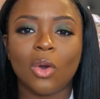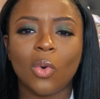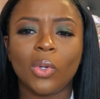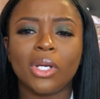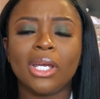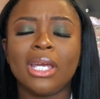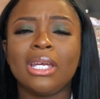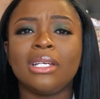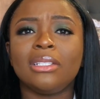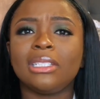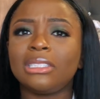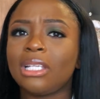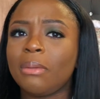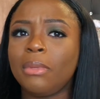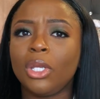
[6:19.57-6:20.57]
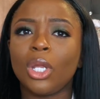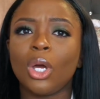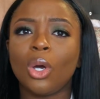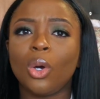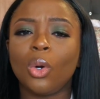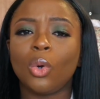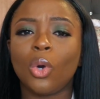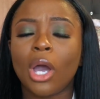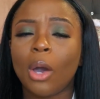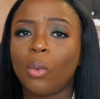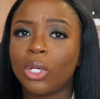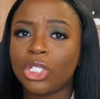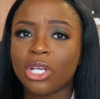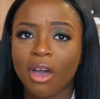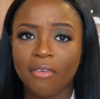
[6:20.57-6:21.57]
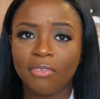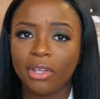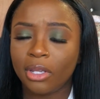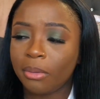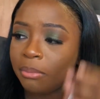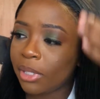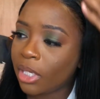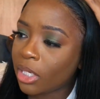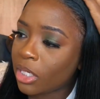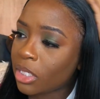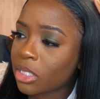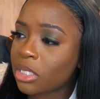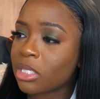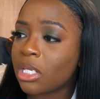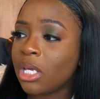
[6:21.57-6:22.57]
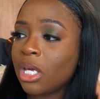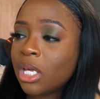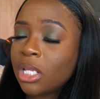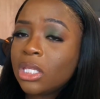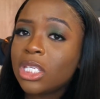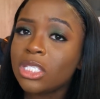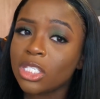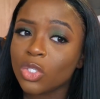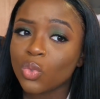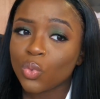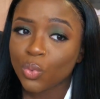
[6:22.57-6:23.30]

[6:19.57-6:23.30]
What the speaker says: or just let me know what y'all feeling, because this is